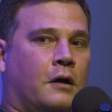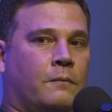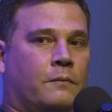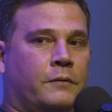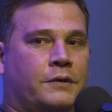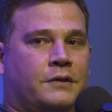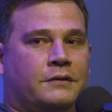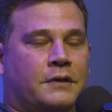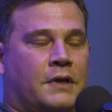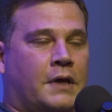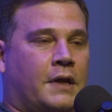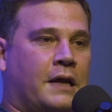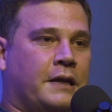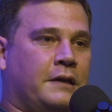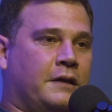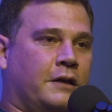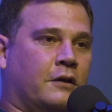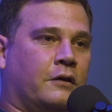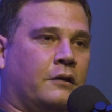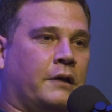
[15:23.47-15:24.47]
which is not
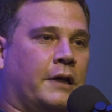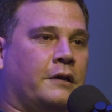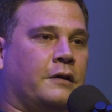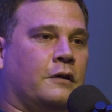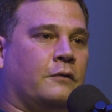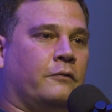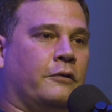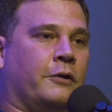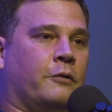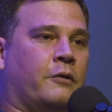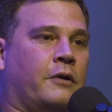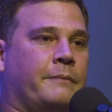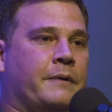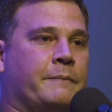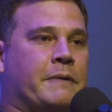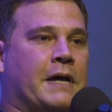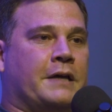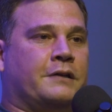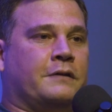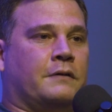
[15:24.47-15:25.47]
ideal. Like, you don't really want to be
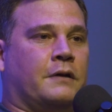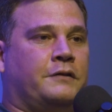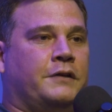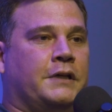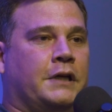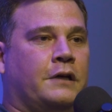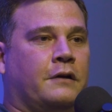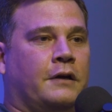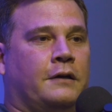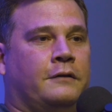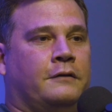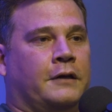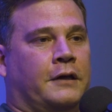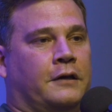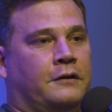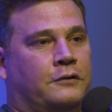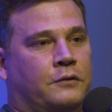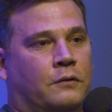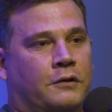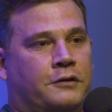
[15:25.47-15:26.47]
passing around secrets. It
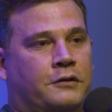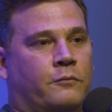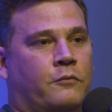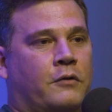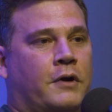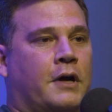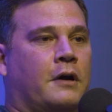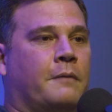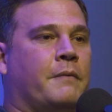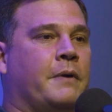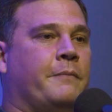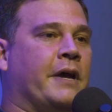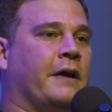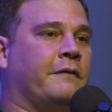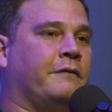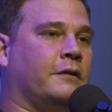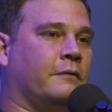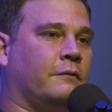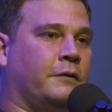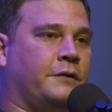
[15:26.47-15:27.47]
gets stored somewhere. Maybe you
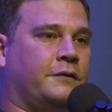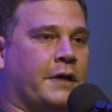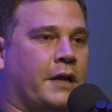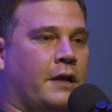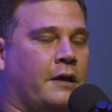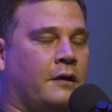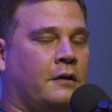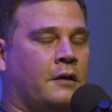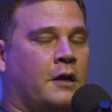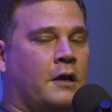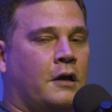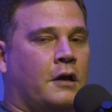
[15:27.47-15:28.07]
have to reset it.